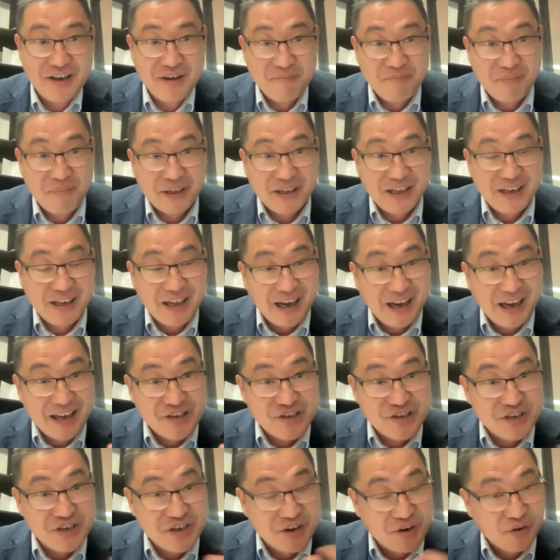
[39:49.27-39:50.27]
But then I
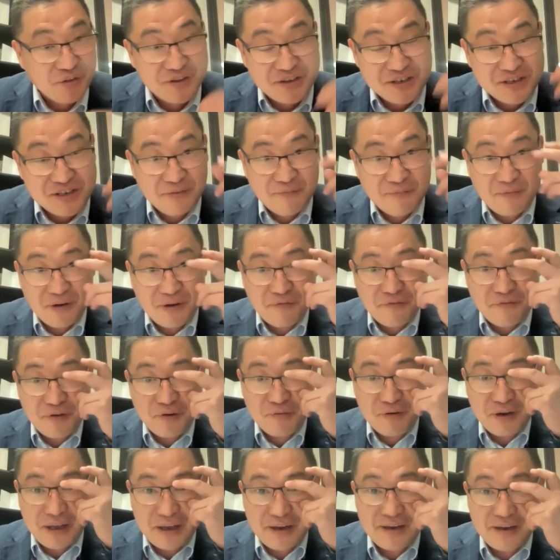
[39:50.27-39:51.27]
just got a few
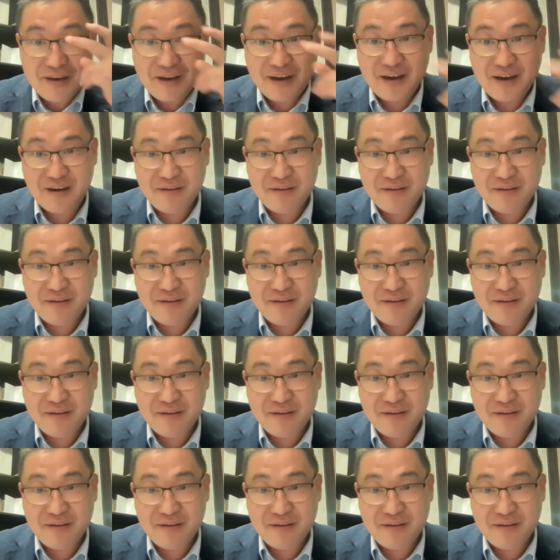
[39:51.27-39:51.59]
like